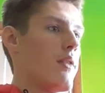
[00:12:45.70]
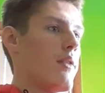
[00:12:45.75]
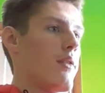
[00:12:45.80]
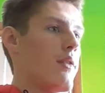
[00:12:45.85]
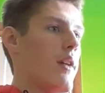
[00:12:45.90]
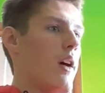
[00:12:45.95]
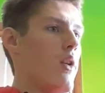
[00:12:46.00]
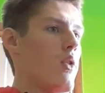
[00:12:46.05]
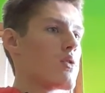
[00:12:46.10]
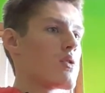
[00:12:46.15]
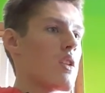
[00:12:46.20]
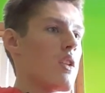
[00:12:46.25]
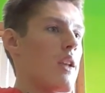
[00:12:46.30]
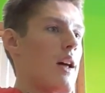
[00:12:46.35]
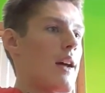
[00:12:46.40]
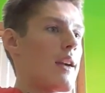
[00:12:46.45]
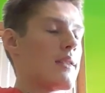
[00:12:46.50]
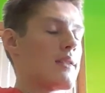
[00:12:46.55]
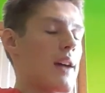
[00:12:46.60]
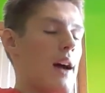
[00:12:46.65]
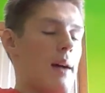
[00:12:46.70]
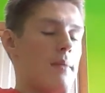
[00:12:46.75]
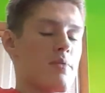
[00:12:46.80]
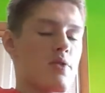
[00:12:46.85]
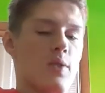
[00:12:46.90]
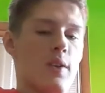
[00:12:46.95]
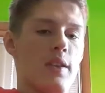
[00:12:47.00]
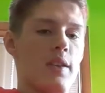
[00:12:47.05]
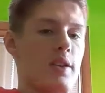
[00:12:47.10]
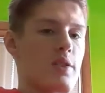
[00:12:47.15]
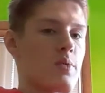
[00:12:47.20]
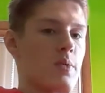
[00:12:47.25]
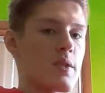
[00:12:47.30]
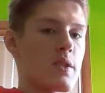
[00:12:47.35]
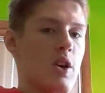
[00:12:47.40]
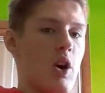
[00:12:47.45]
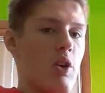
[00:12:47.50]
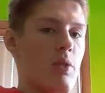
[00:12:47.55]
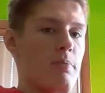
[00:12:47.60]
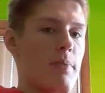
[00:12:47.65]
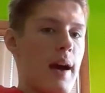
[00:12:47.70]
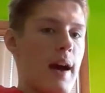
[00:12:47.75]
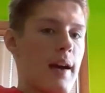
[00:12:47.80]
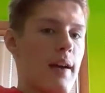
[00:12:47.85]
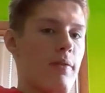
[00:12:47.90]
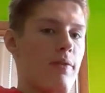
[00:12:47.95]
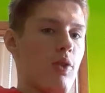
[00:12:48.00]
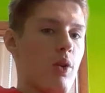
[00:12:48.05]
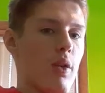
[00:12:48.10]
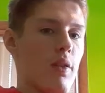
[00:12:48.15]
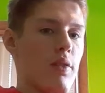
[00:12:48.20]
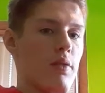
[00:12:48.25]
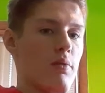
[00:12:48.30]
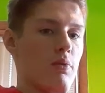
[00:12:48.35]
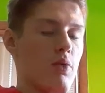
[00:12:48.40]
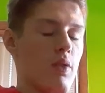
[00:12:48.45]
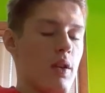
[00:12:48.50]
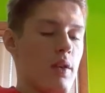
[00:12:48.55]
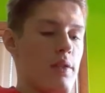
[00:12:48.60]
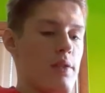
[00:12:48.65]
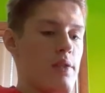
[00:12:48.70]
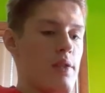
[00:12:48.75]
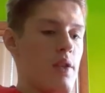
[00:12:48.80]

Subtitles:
There was a lot of times where this was going back and forth, where,